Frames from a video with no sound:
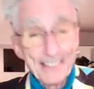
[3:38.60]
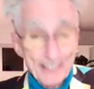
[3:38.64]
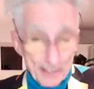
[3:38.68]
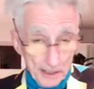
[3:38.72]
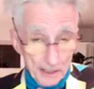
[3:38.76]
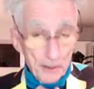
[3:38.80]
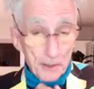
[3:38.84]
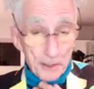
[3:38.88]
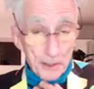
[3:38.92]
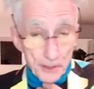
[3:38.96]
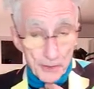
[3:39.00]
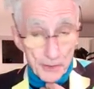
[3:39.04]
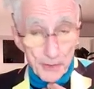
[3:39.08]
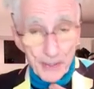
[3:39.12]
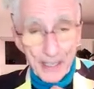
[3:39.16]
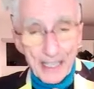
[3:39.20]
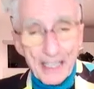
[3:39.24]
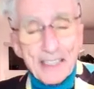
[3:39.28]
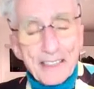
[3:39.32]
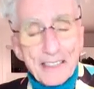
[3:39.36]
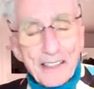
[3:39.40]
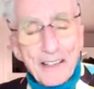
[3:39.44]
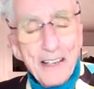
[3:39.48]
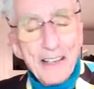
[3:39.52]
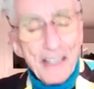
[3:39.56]
little
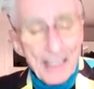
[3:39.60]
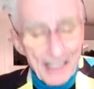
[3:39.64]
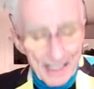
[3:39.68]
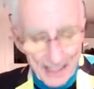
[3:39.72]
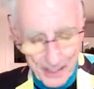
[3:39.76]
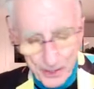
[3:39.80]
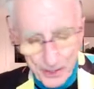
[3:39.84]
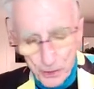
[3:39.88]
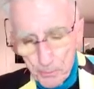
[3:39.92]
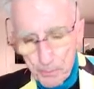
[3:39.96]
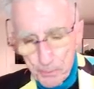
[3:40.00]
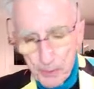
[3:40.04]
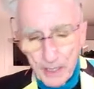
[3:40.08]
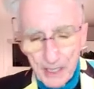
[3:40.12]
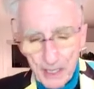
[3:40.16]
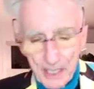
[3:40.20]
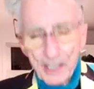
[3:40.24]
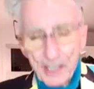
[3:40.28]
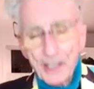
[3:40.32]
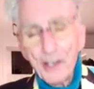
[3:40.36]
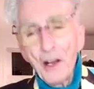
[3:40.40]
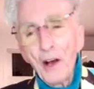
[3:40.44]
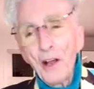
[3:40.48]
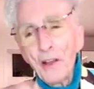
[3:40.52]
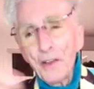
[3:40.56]
strange. Uh, you put in a
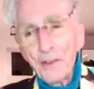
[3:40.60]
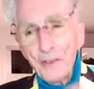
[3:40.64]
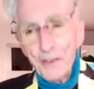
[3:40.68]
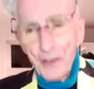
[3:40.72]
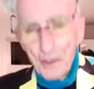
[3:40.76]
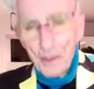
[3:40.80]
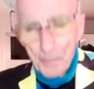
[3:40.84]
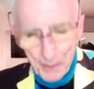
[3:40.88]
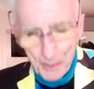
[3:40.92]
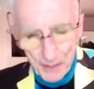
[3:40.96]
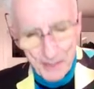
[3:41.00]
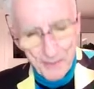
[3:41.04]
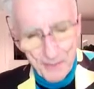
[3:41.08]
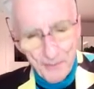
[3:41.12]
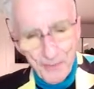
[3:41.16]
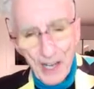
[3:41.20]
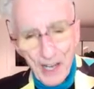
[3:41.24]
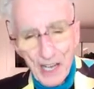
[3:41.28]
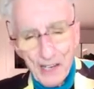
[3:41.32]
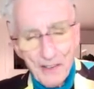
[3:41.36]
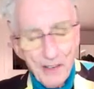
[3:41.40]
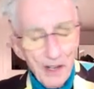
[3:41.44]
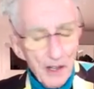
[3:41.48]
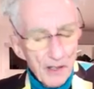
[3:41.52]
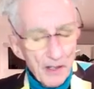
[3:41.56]
dollar, they're in
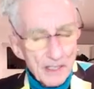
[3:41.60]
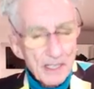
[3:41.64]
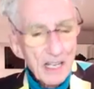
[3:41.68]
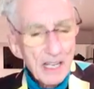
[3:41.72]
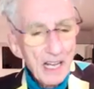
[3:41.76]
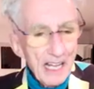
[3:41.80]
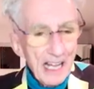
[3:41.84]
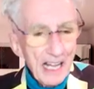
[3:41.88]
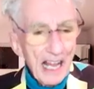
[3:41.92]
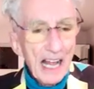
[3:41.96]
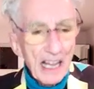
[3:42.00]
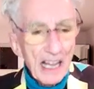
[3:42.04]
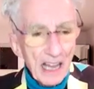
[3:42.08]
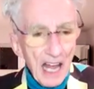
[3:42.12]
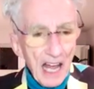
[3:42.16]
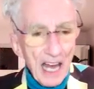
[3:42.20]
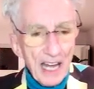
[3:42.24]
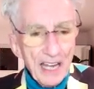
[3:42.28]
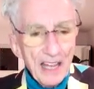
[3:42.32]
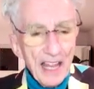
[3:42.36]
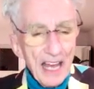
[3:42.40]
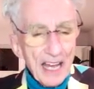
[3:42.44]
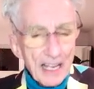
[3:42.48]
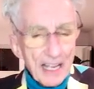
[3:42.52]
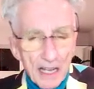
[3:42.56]
five dollars. A lot of
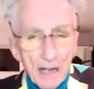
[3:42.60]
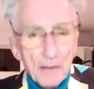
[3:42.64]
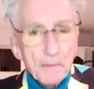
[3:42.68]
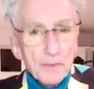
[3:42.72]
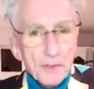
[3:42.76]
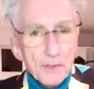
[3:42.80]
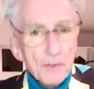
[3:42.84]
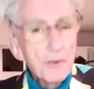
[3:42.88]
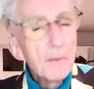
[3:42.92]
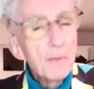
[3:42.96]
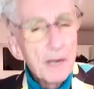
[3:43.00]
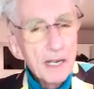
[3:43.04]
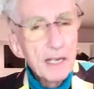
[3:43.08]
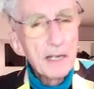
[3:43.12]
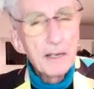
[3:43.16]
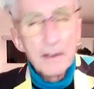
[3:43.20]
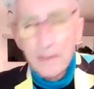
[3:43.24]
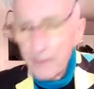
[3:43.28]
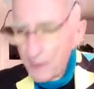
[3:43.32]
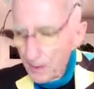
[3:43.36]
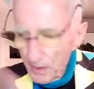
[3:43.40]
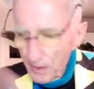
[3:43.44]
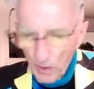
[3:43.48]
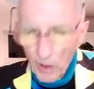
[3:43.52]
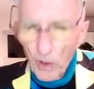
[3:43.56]
that comes from here.
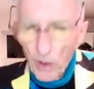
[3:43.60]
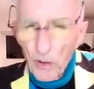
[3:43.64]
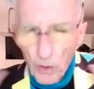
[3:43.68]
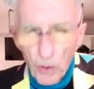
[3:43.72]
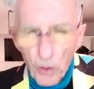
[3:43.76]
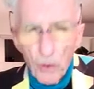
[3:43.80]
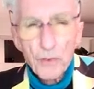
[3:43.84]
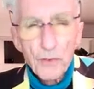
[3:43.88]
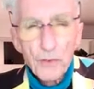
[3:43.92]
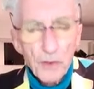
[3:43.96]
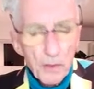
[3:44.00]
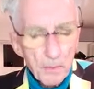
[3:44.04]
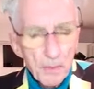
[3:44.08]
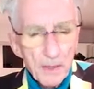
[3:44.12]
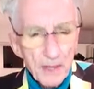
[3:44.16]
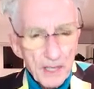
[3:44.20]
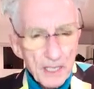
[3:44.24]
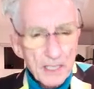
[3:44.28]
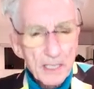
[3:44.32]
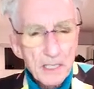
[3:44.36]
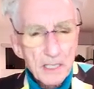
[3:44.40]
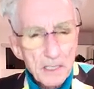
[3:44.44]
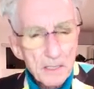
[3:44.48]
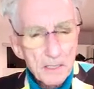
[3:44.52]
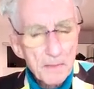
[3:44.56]
They're all over, but this
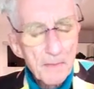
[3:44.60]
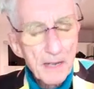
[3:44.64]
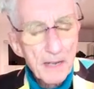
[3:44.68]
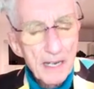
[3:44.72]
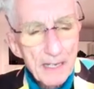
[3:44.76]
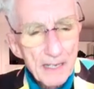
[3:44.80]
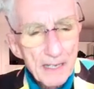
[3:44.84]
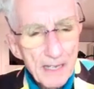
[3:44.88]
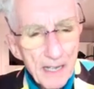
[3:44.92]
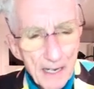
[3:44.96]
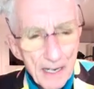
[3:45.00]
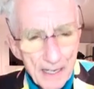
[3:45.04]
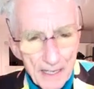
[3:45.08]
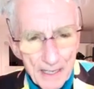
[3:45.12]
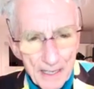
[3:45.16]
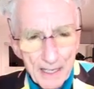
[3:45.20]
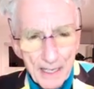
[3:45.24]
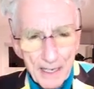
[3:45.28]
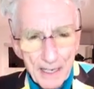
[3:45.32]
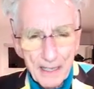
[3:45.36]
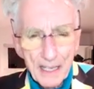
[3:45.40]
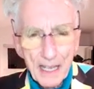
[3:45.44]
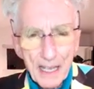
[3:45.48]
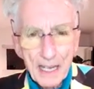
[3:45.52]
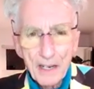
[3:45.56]
is the main kind of thing
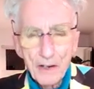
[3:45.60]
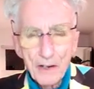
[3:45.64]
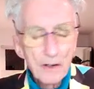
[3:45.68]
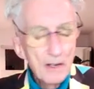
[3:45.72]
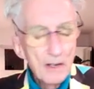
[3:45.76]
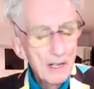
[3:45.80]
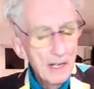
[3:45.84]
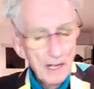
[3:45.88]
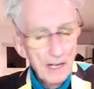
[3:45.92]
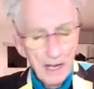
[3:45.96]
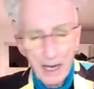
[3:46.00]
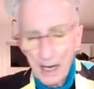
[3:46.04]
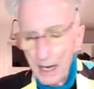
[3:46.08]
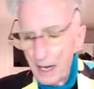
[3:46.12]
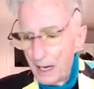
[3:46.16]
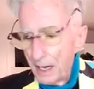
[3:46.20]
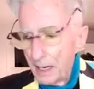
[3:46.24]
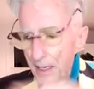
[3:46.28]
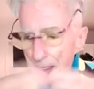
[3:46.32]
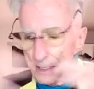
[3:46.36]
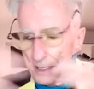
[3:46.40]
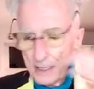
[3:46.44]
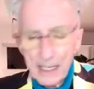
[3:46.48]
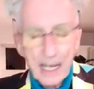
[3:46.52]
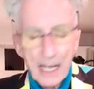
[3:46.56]
they do. Uh,
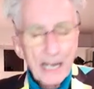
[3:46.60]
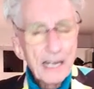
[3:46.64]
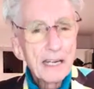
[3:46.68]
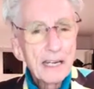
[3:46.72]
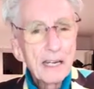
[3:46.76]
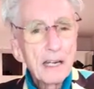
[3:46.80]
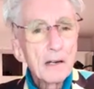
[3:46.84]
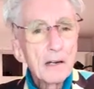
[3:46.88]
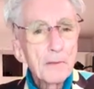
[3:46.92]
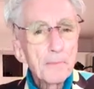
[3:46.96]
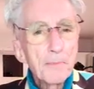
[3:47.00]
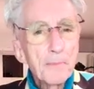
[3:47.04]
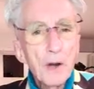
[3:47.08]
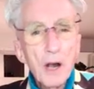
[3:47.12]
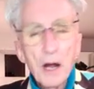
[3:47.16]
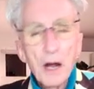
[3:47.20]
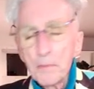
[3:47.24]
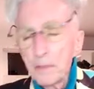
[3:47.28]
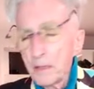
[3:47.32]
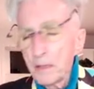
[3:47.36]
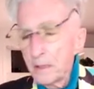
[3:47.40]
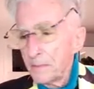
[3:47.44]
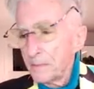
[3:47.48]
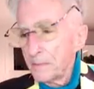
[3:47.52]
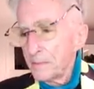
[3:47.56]
daycare
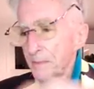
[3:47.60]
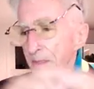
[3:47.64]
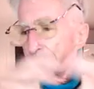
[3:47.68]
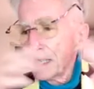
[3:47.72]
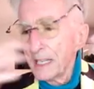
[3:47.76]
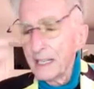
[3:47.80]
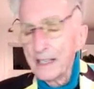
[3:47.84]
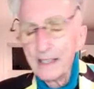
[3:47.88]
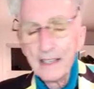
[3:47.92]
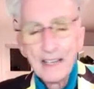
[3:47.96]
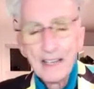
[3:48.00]
problems, uh,